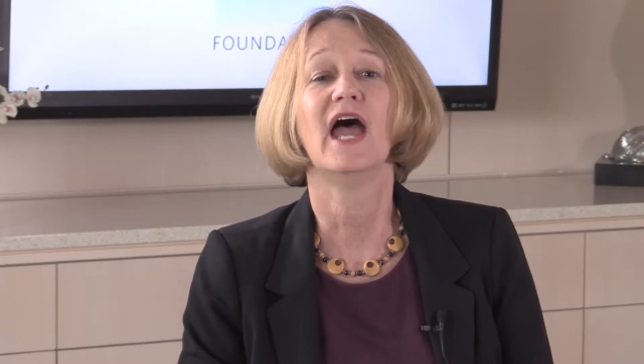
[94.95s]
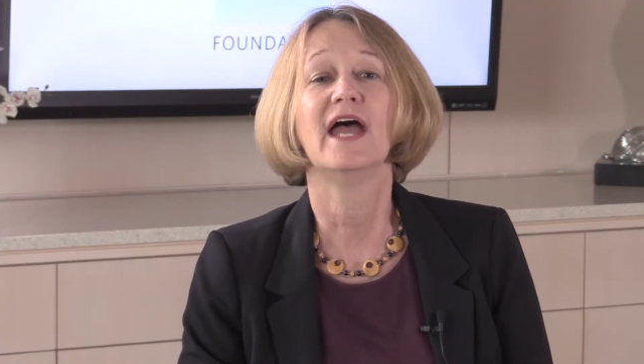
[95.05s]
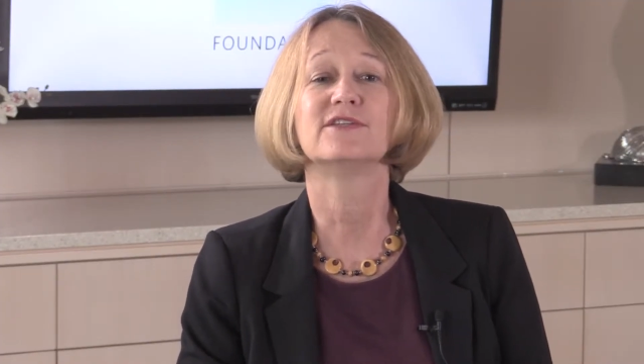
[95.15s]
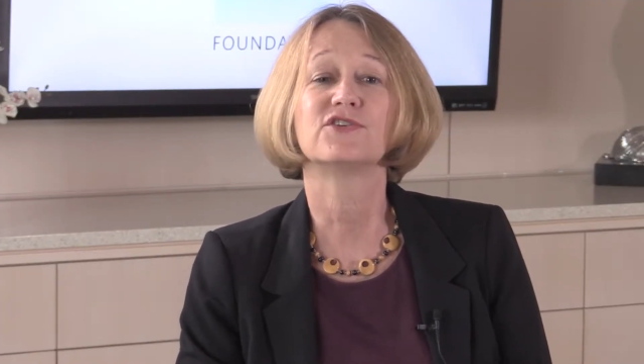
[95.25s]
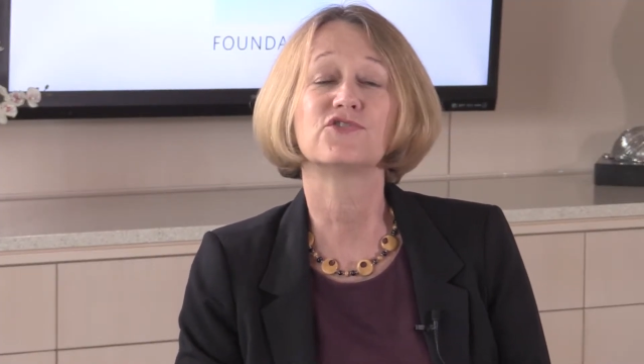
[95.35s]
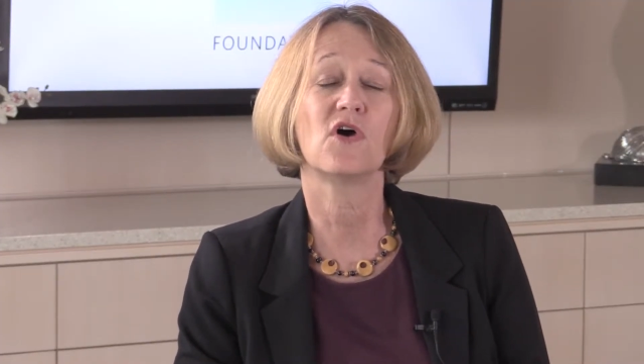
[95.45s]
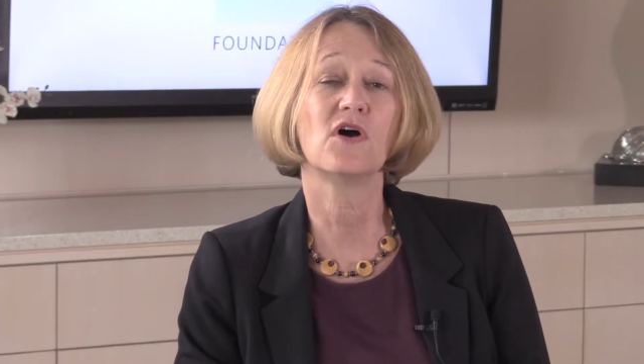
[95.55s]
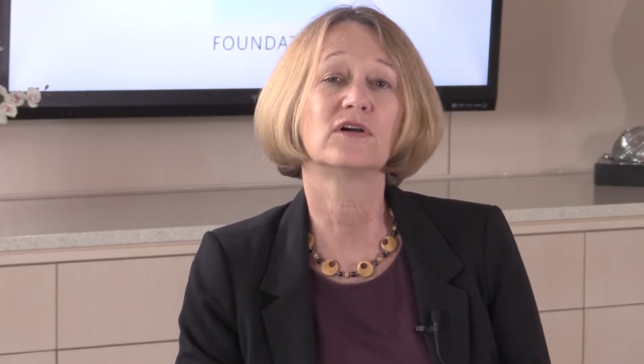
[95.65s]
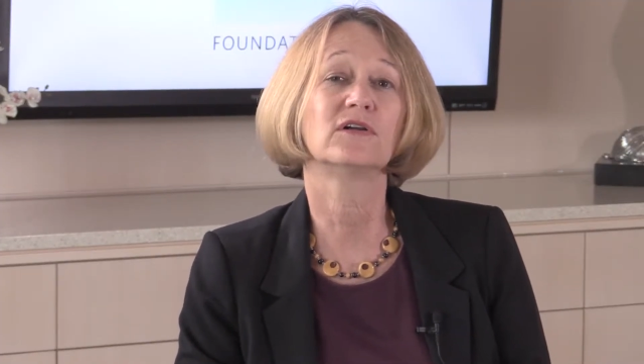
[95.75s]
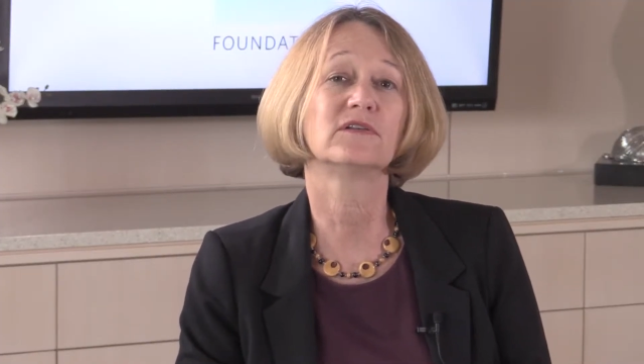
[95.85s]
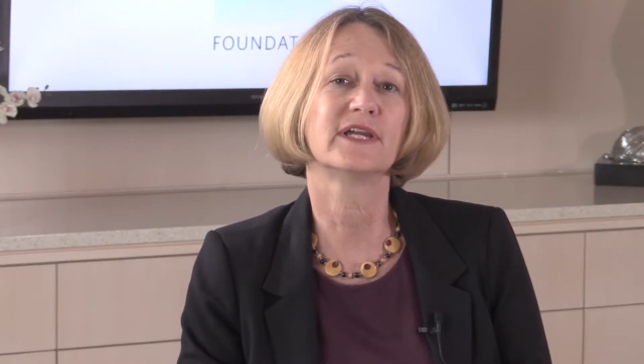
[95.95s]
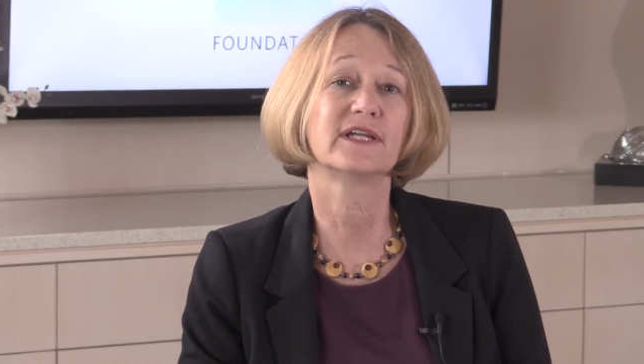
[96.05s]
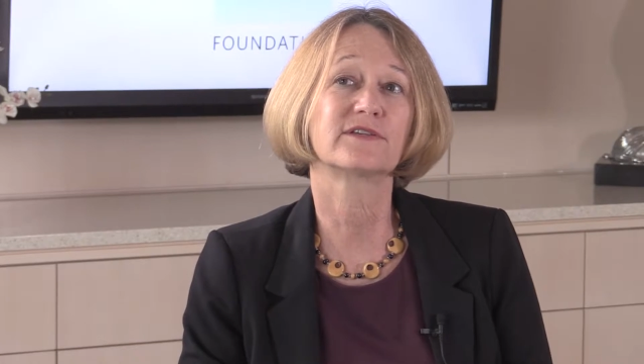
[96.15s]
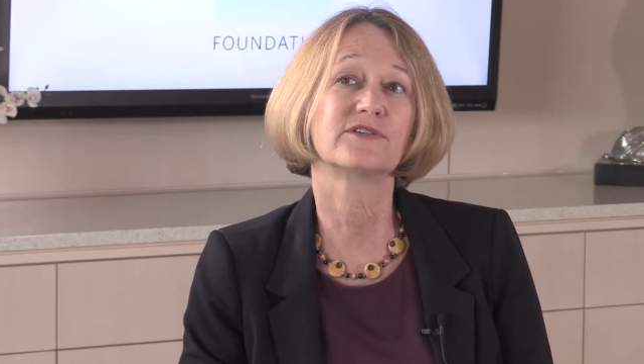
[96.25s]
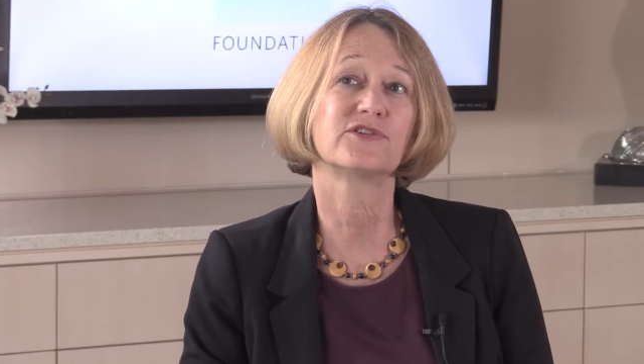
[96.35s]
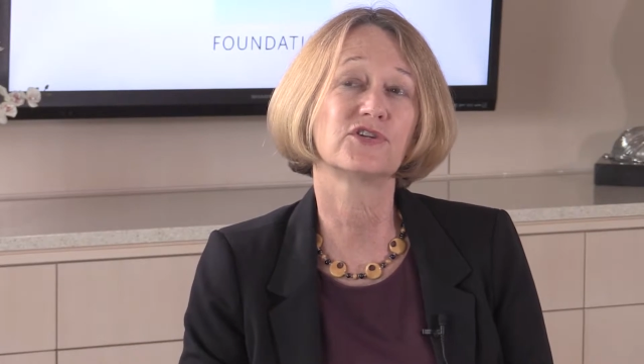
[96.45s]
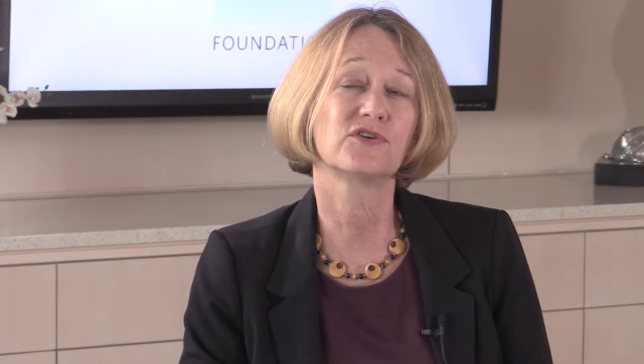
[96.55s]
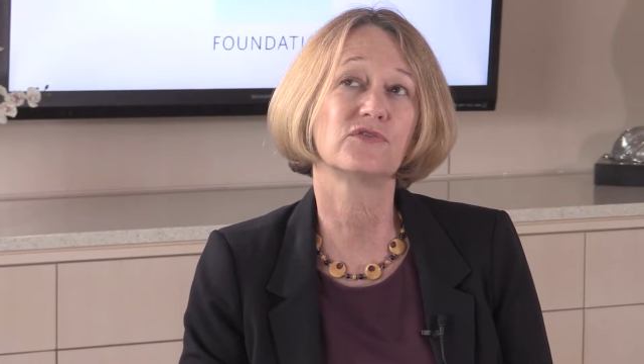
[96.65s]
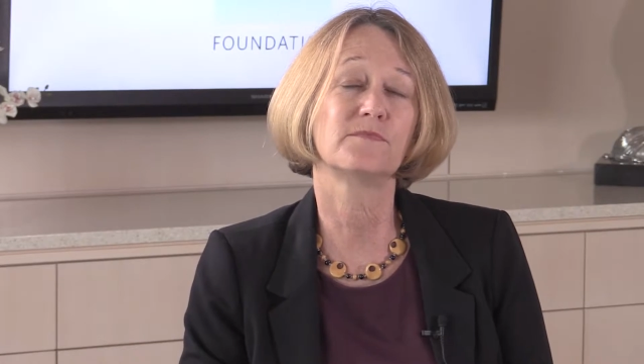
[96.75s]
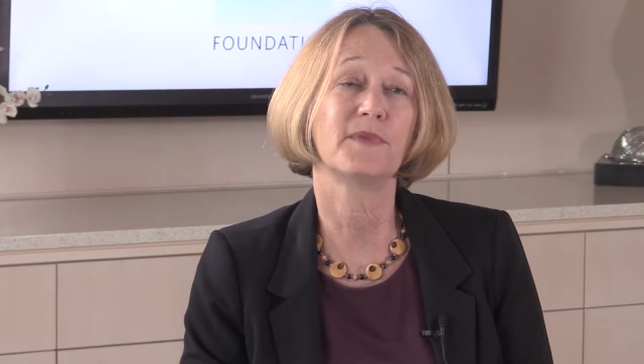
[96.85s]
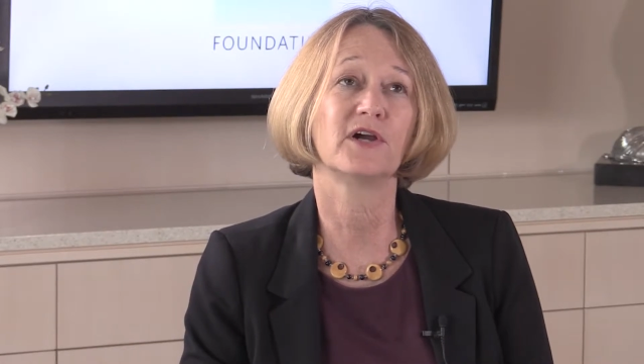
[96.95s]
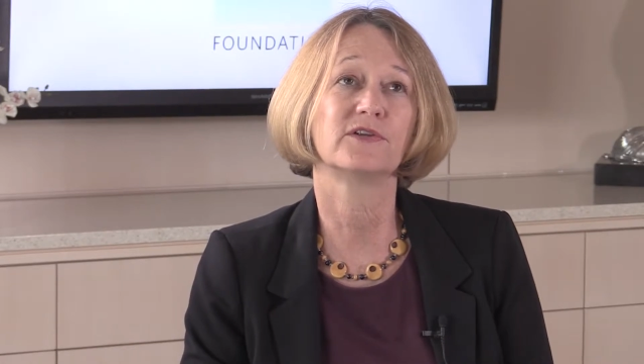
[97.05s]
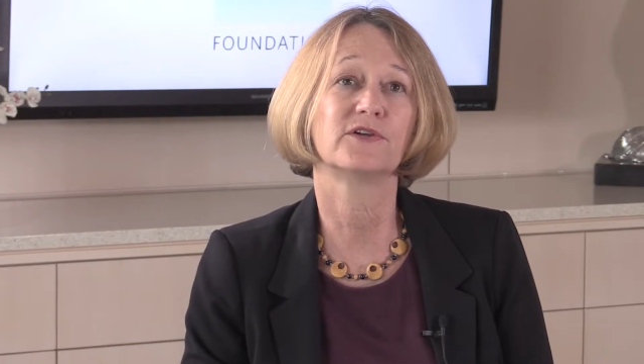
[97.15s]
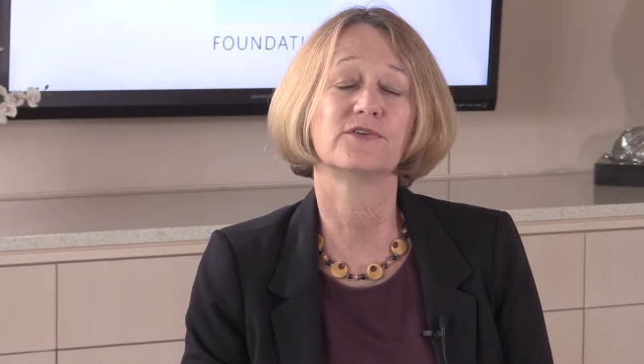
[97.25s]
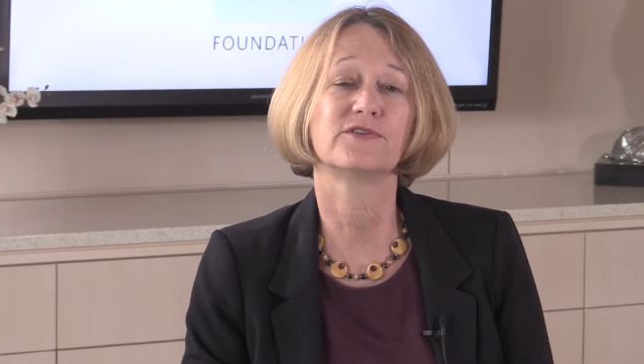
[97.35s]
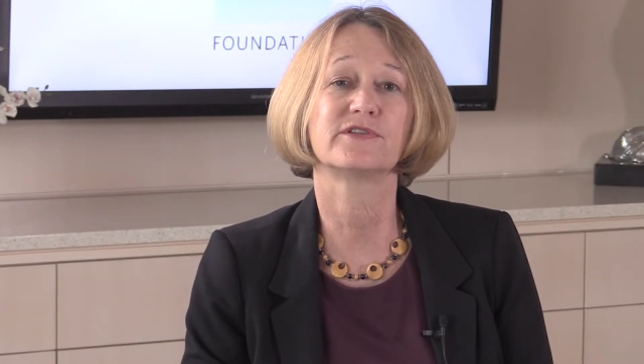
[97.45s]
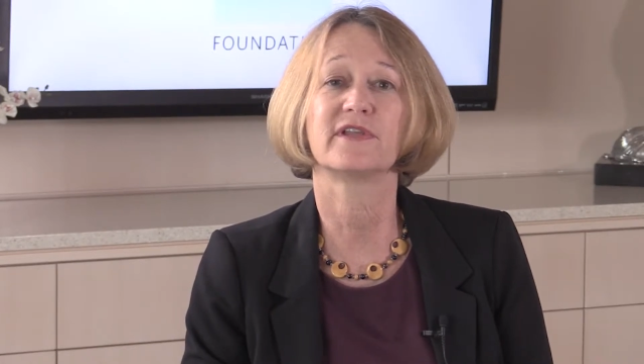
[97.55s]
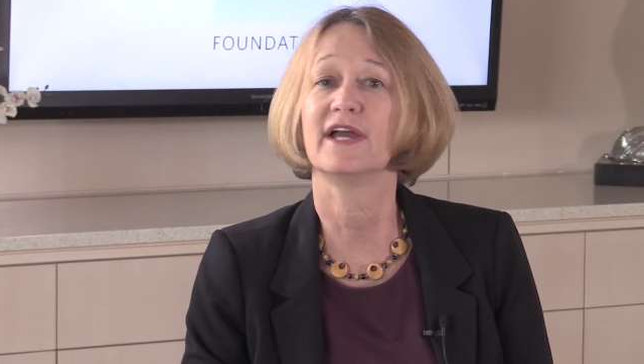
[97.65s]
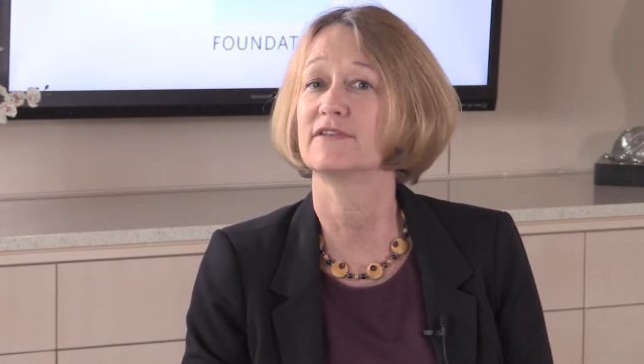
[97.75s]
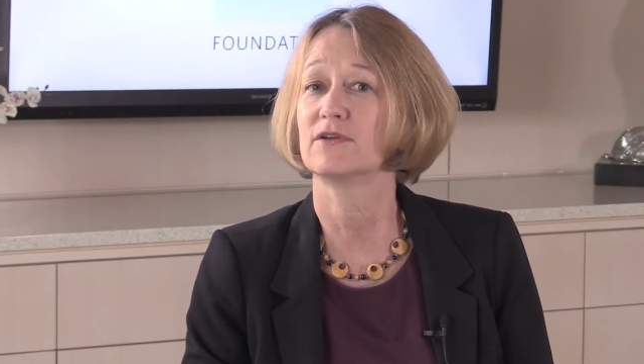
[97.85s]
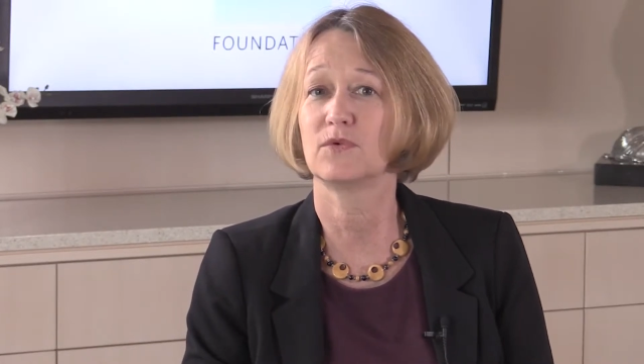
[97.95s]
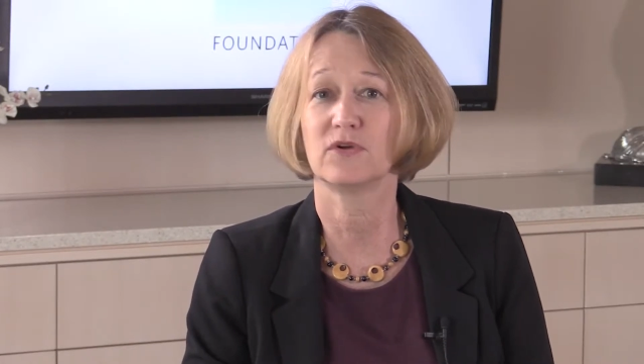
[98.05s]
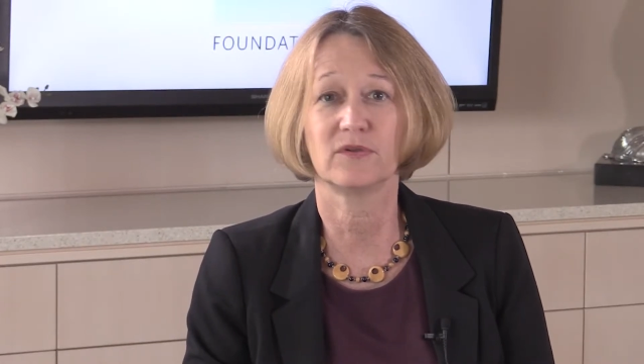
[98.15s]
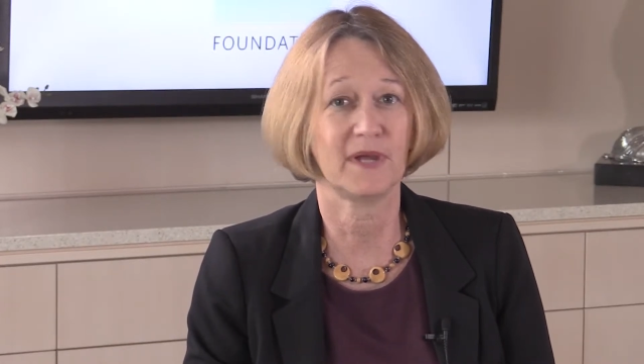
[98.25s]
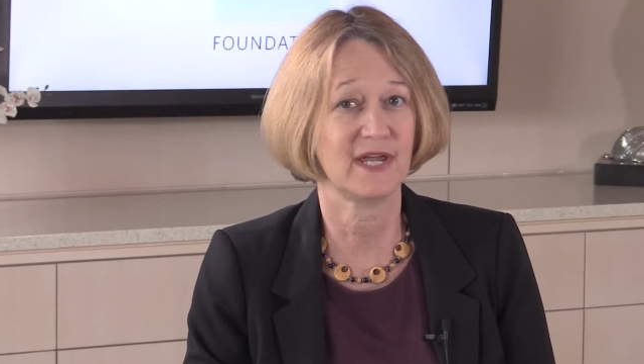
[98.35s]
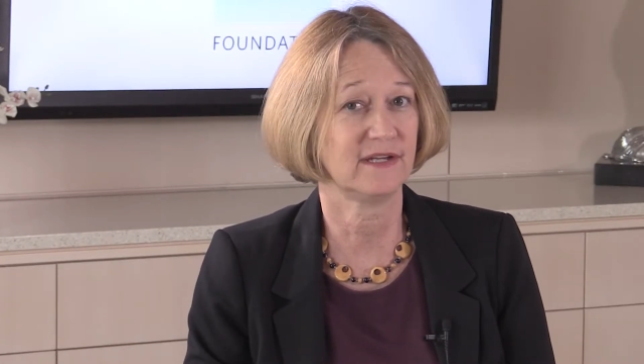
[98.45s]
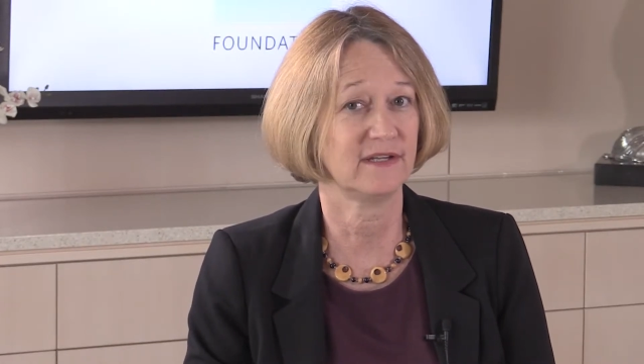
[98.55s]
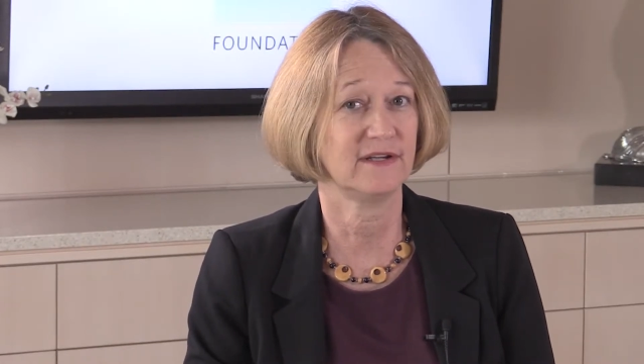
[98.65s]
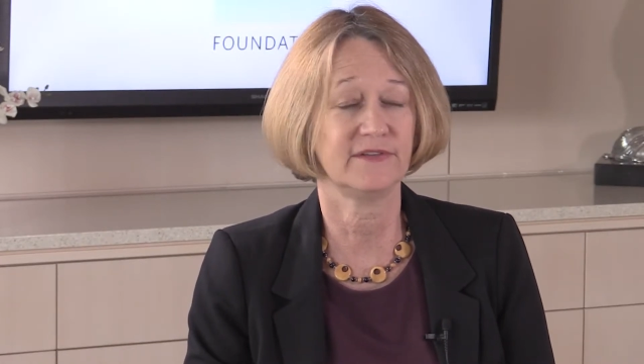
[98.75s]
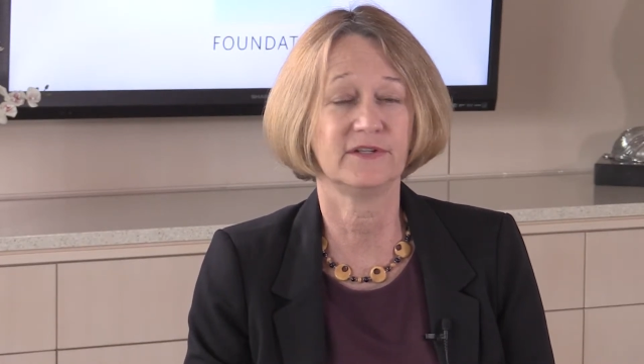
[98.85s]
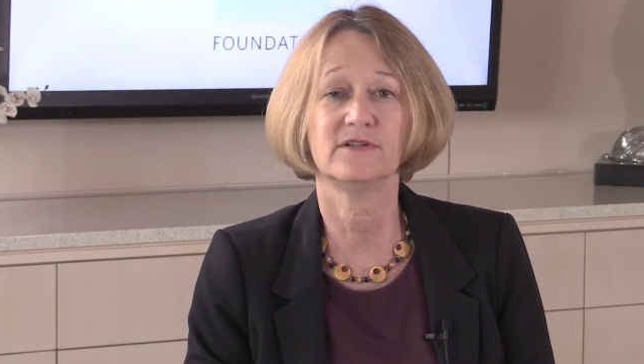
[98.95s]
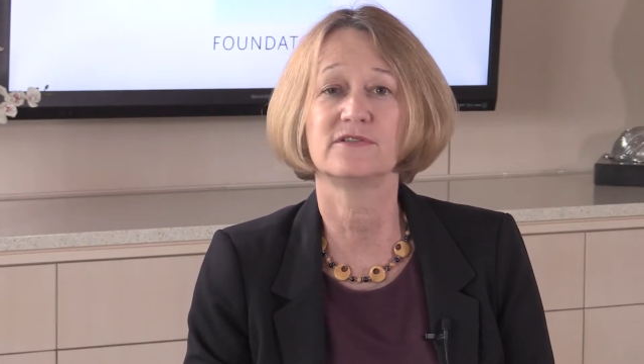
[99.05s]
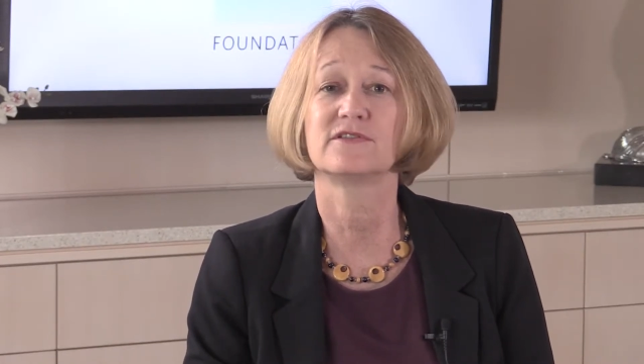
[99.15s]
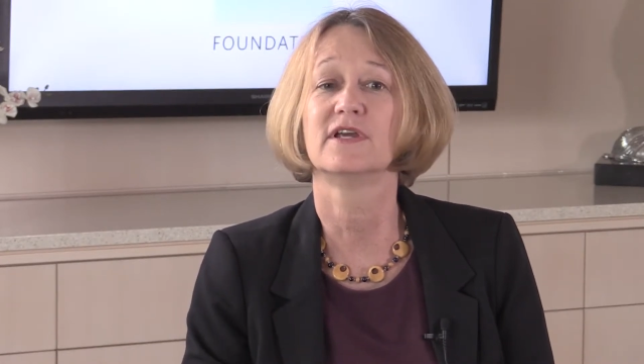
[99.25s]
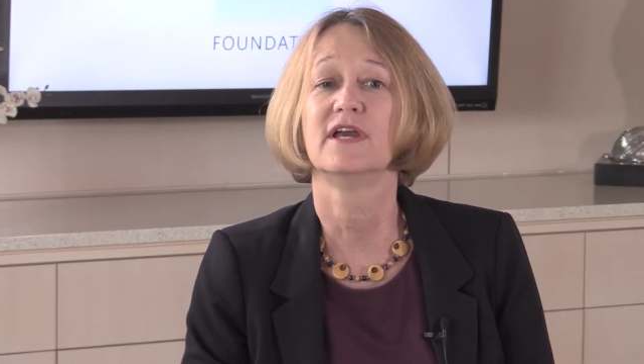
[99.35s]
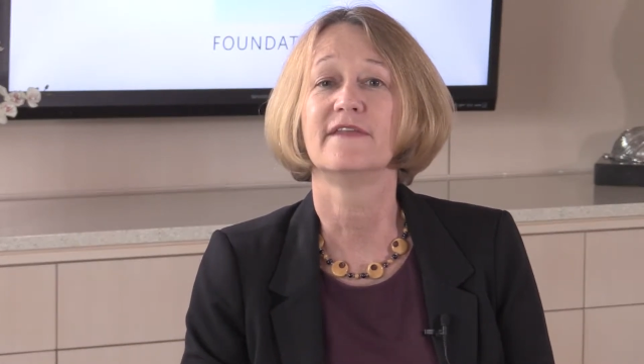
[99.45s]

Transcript: and stronger links to partners like the World Bank and others